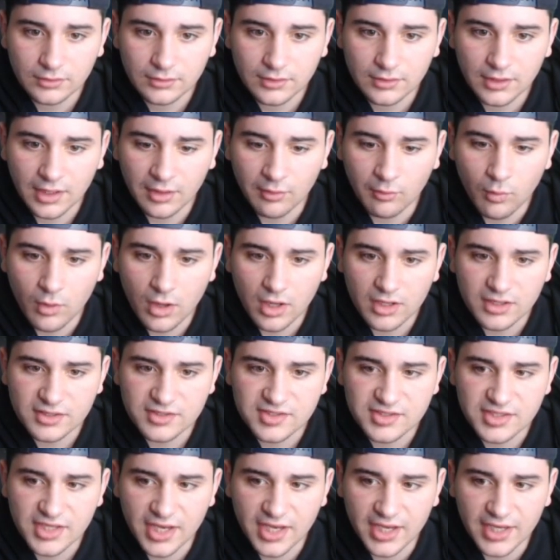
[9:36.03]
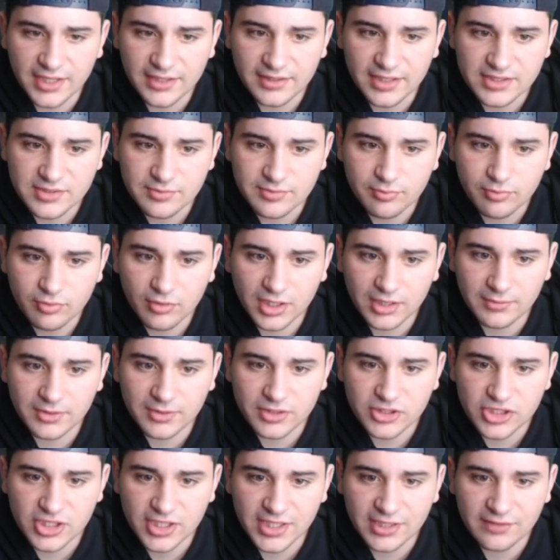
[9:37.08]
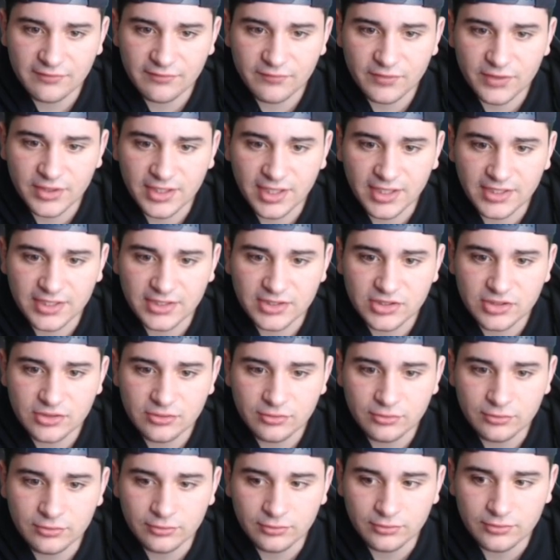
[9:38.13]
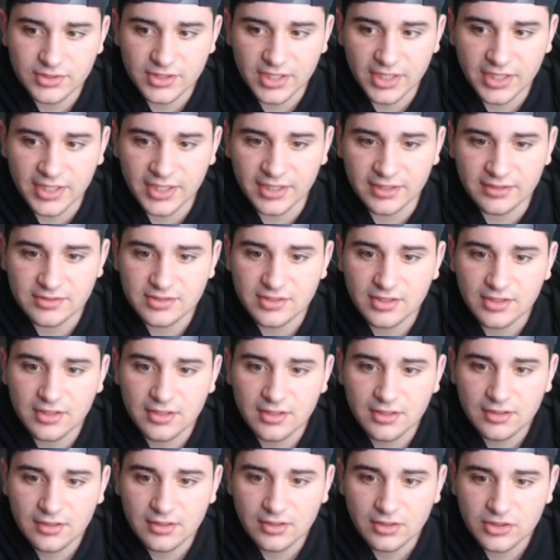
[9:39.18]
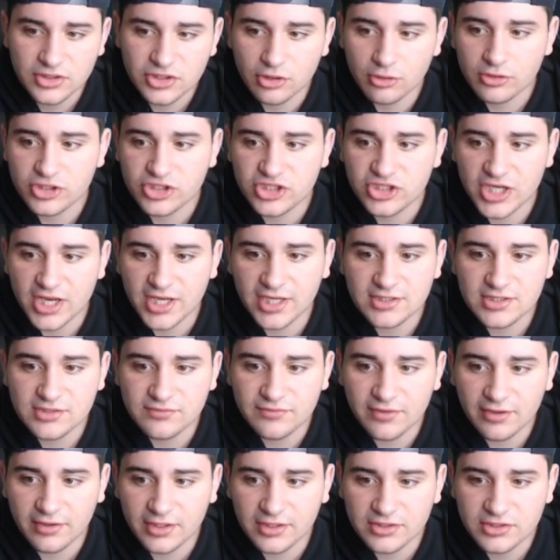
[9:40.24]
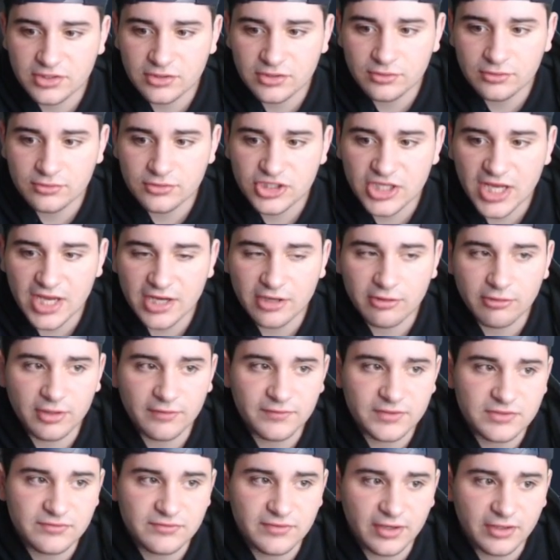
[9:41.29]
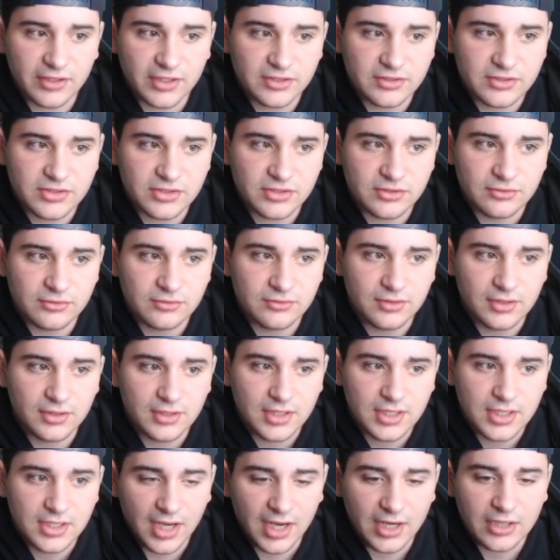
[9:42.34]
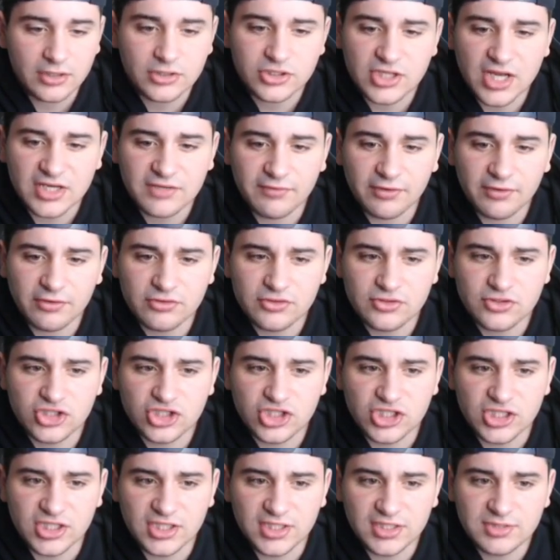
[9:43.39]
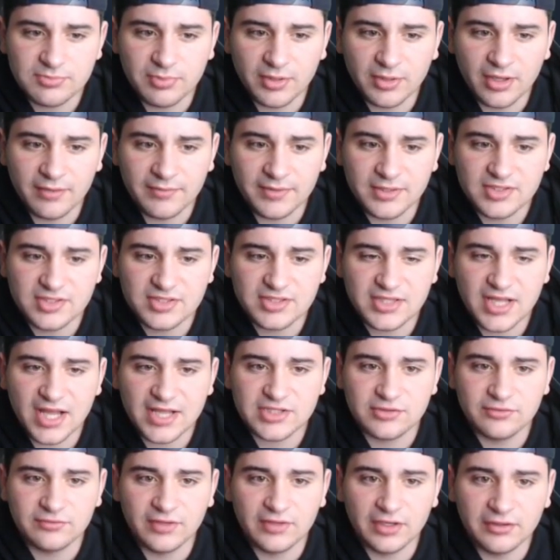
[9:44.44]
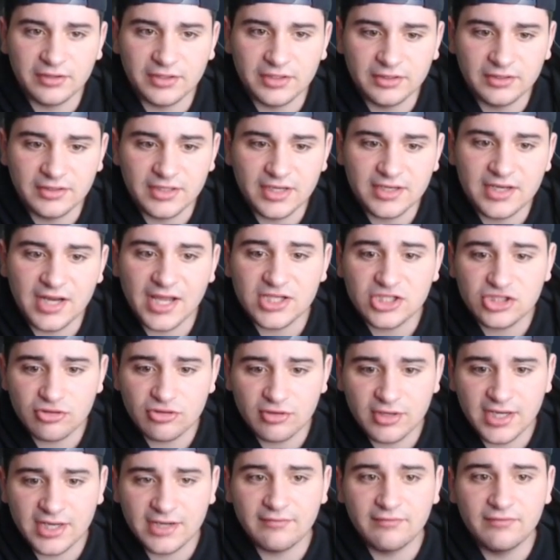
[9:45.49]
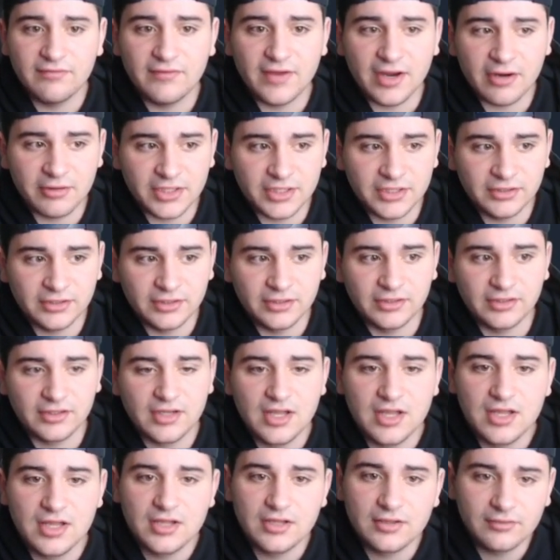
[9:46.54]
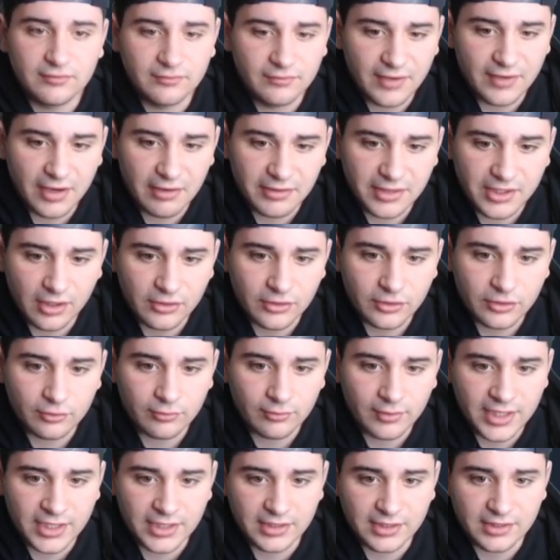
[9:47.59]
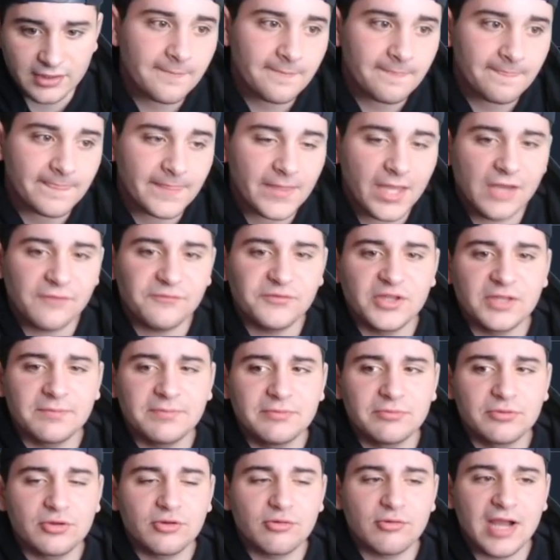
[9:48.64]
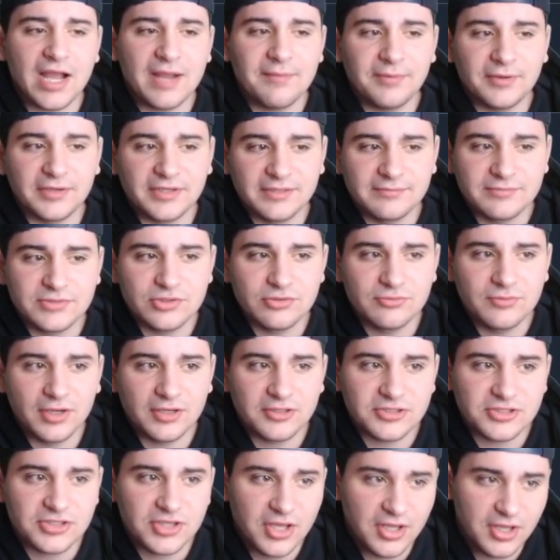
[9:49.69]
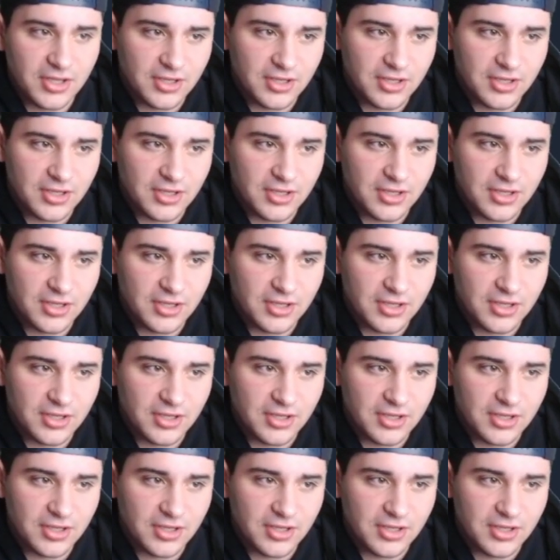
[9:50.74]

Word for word: I want to say that's pretty much it for the 92s. It is. Janoris Jenkins is very good too. Shaq Griffin's very good too. I heard Shaq Griffin's cheeks, but I mean his stats are very good. Night Train, very good. Very underrated. I feel like people crap on him too much.